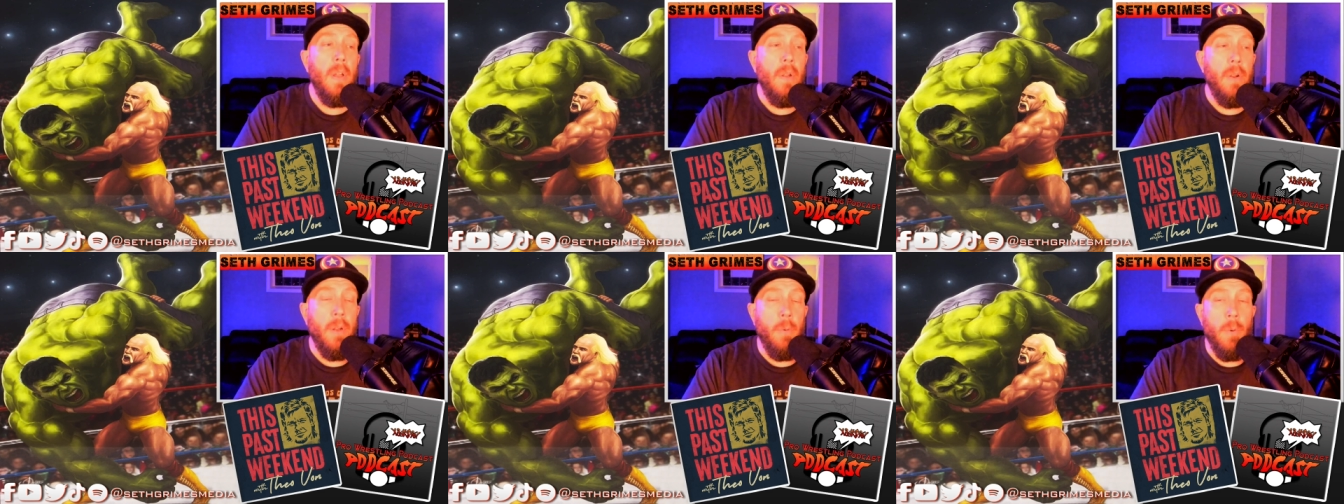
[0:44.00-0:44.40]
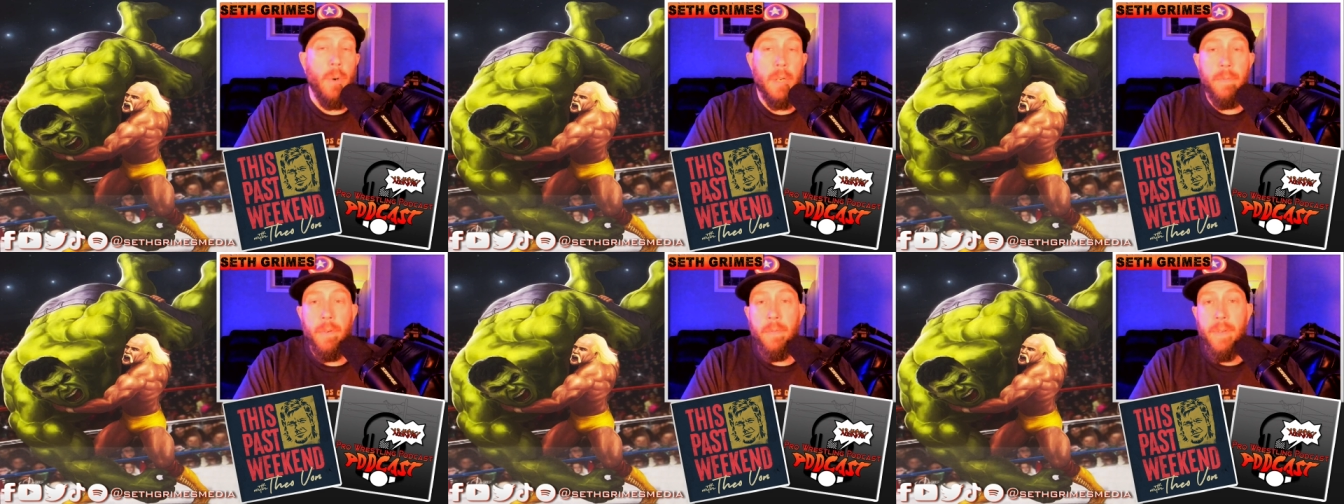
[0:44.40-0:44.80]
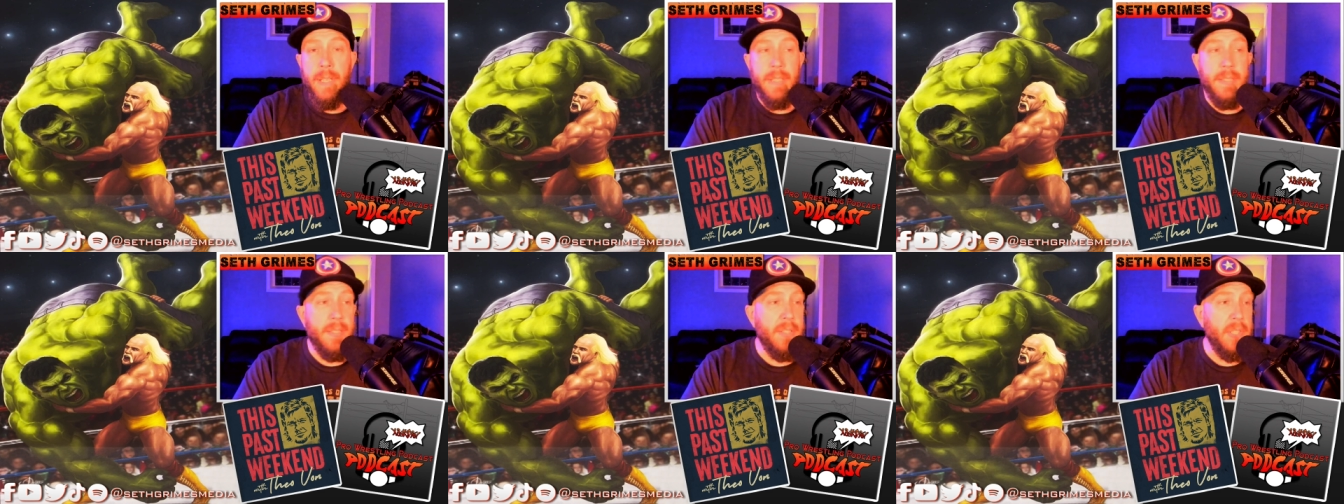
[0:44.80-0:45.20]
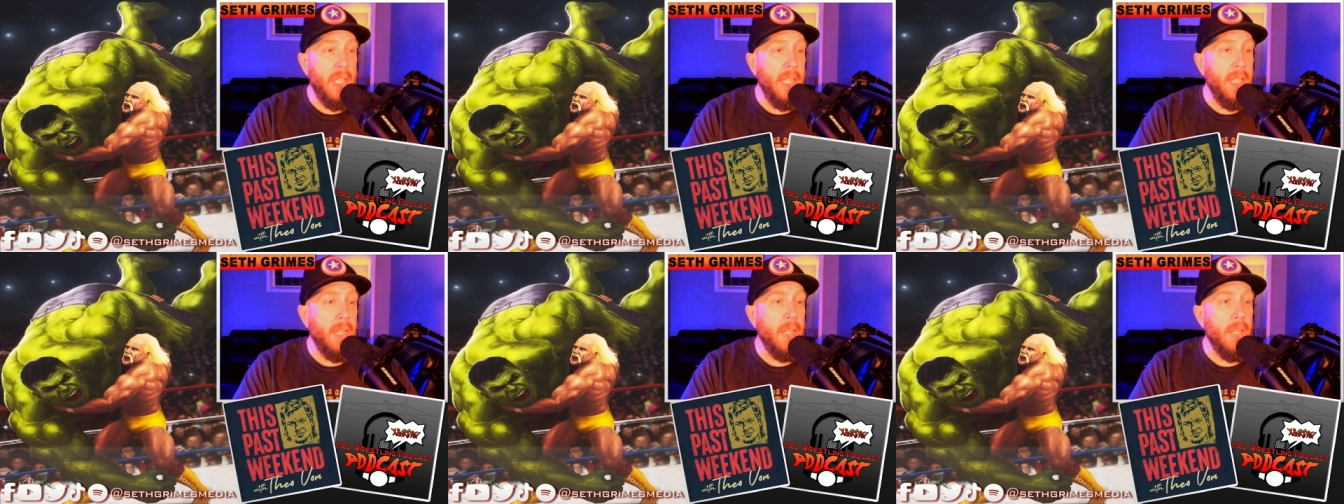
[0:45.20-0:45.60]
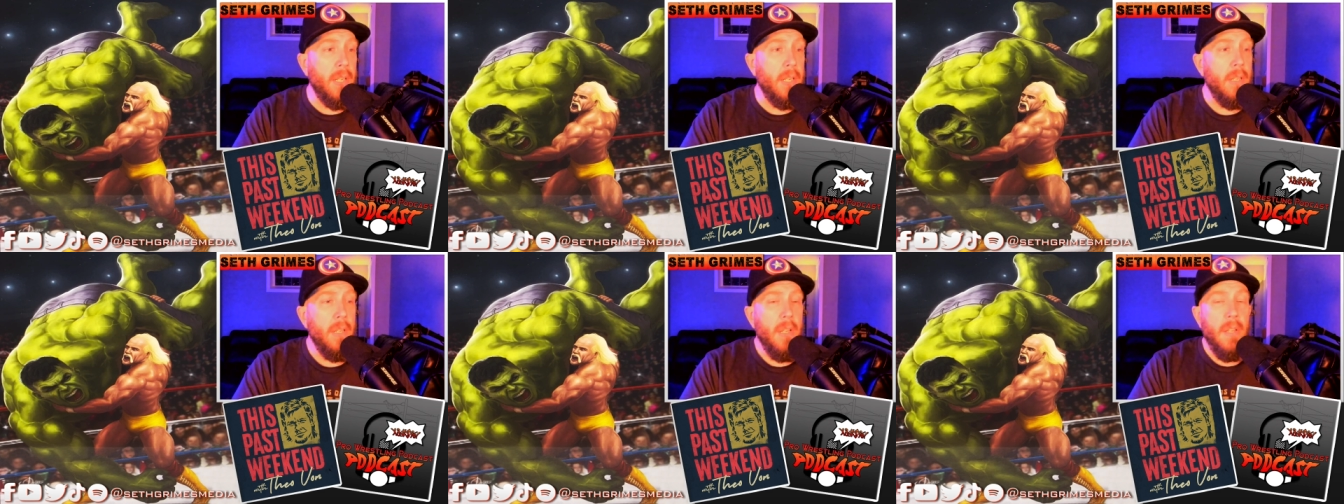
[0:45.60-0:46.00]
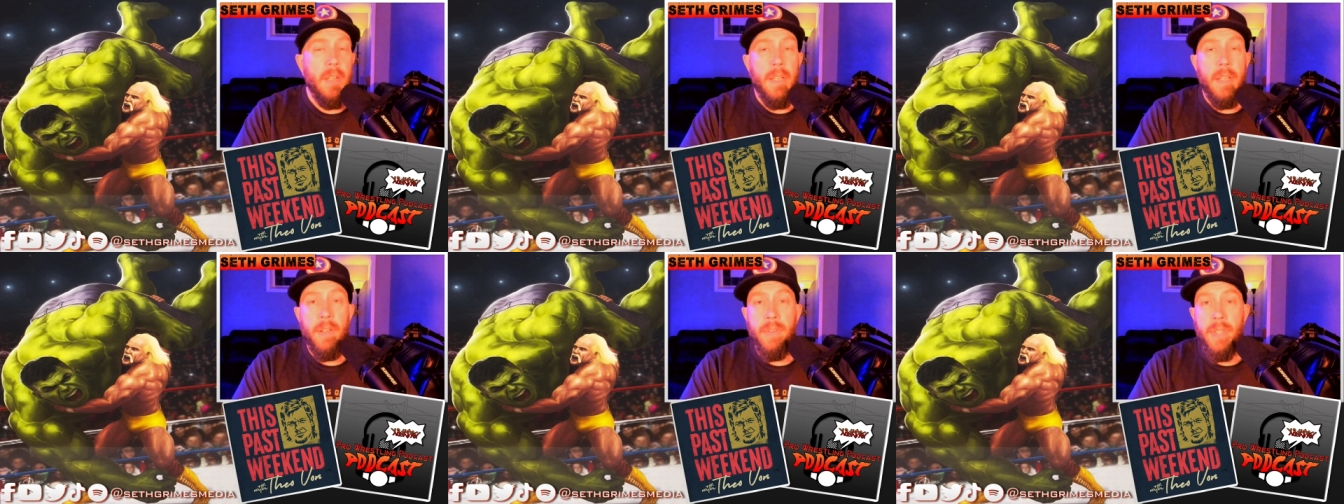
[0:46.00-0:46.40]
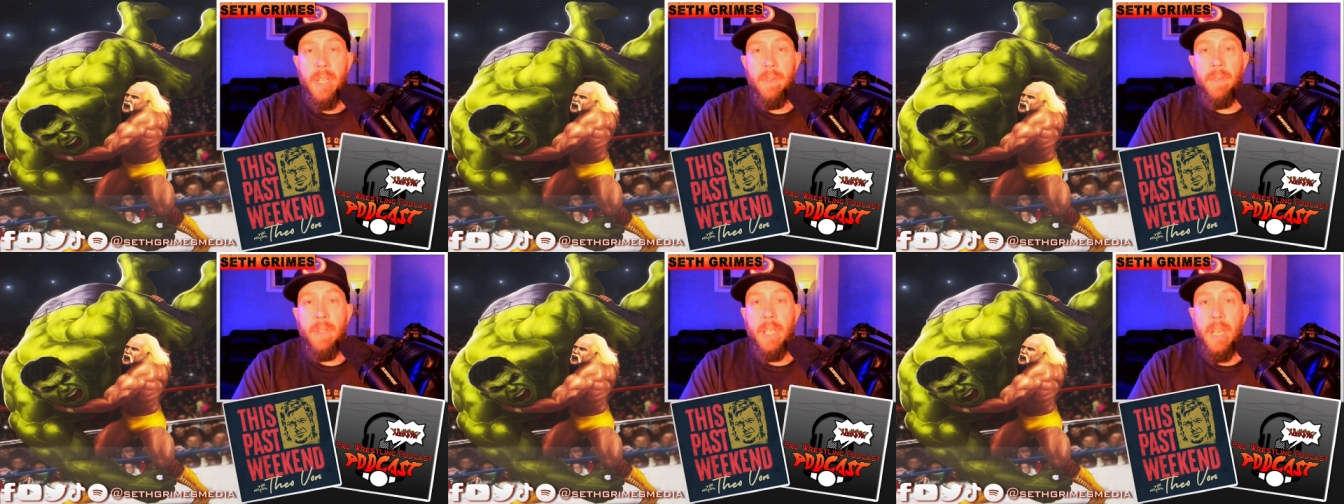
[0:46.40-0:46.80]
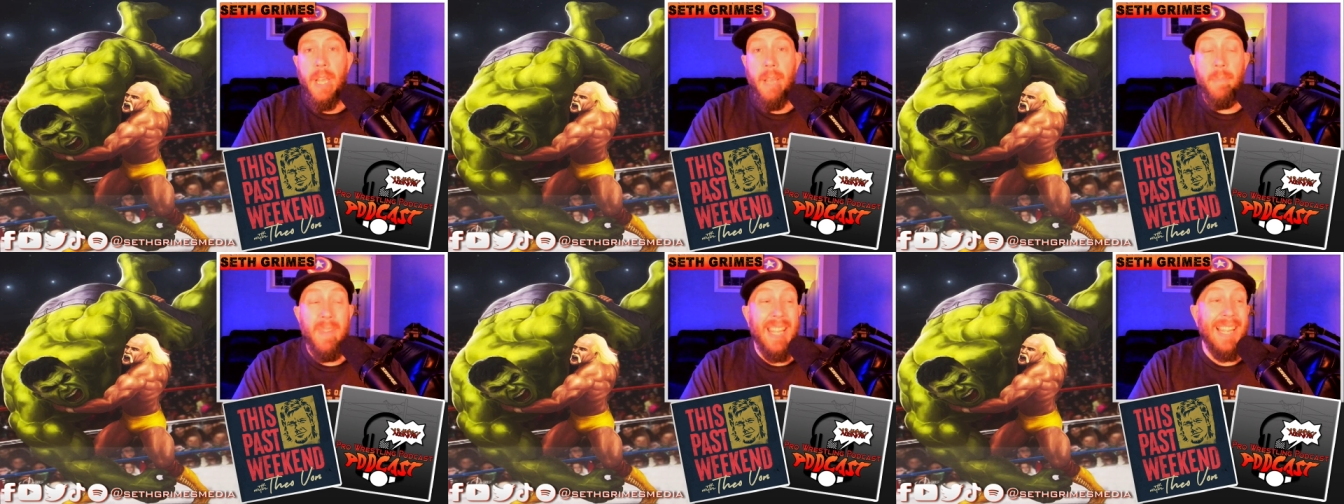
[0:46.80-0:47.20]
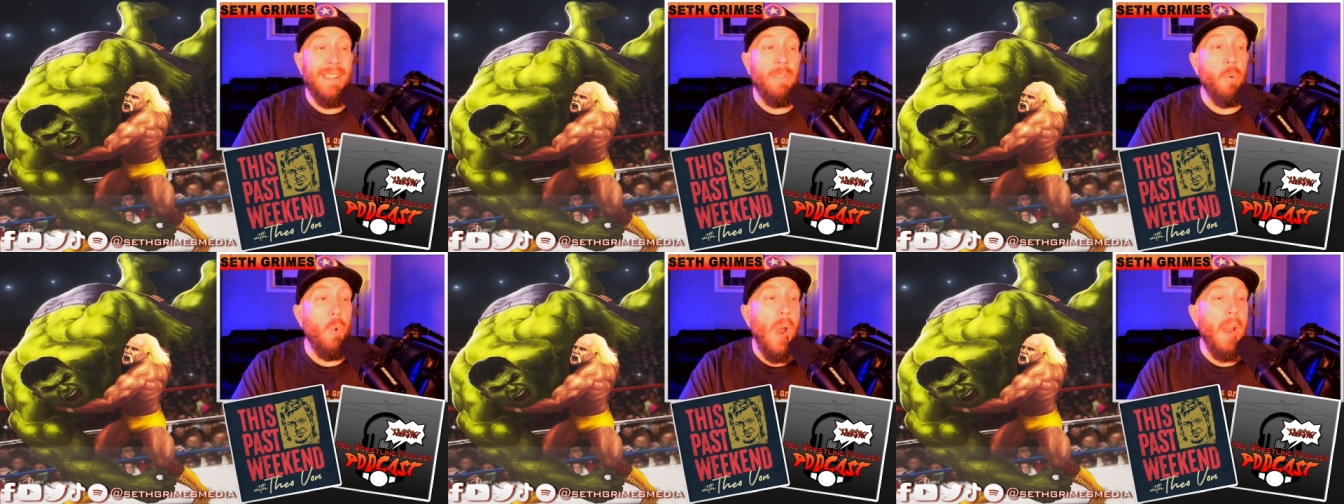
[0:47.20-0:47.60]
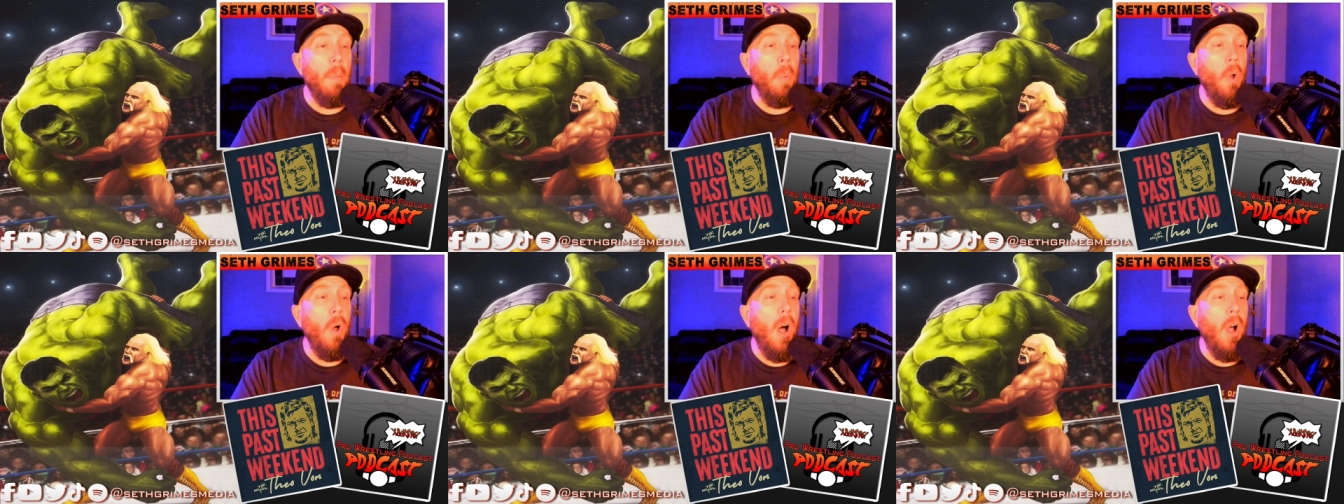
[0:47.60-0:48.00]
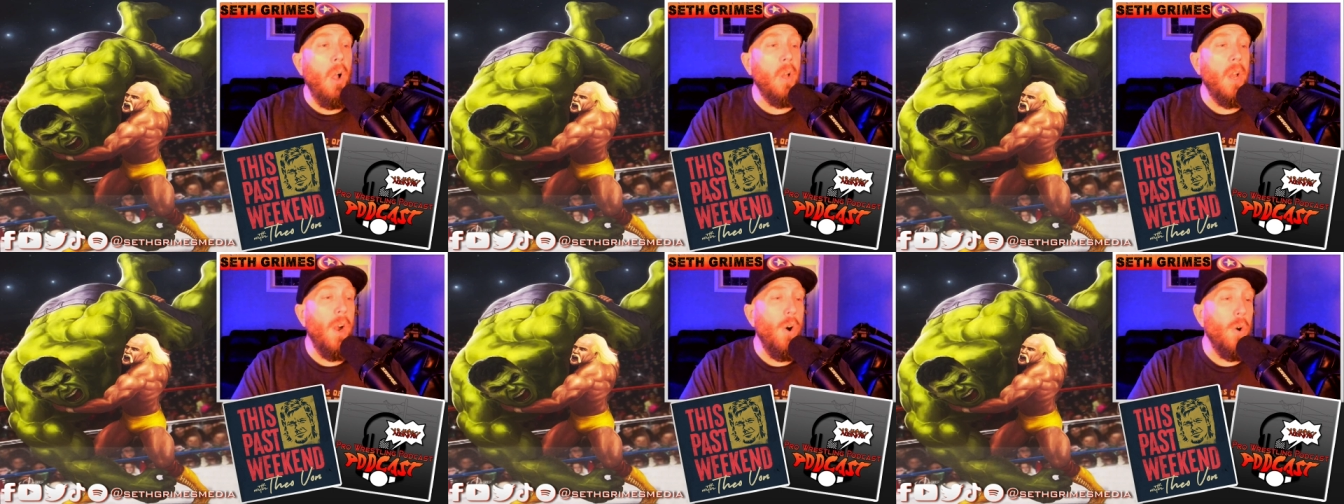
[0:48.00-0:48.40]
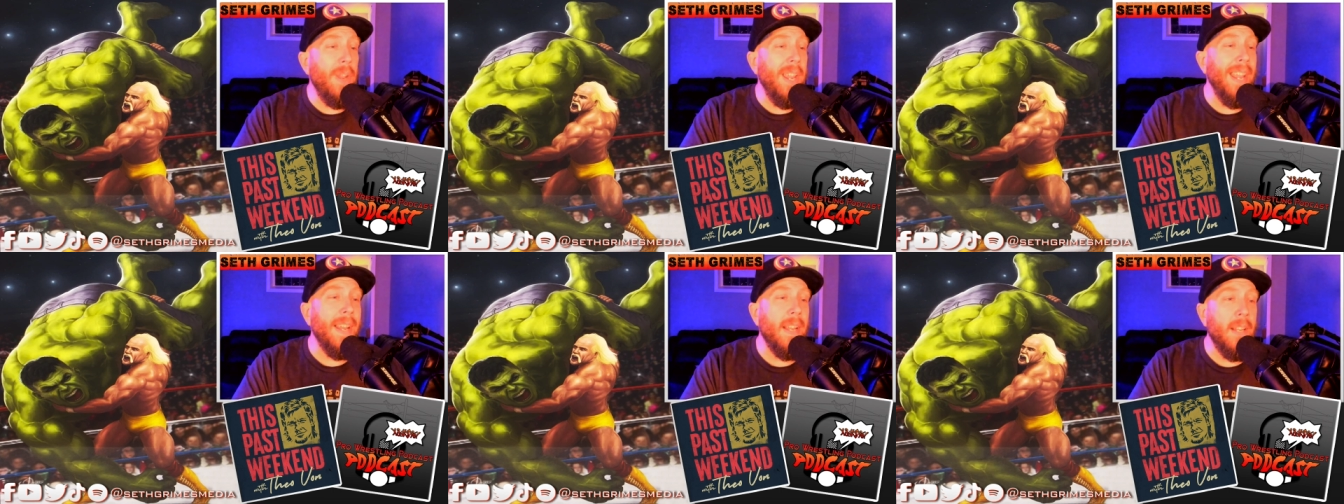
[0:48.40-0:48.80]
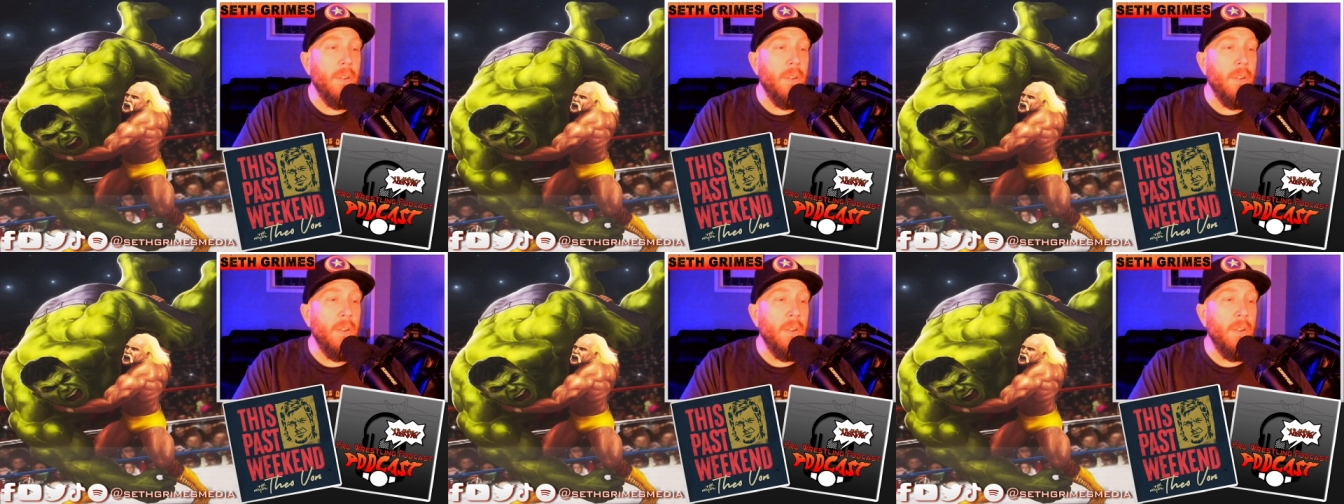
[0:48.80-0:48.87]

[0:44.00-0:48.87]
he worked for Vince Sr., he was given the name the Incredible Hulk Hogan.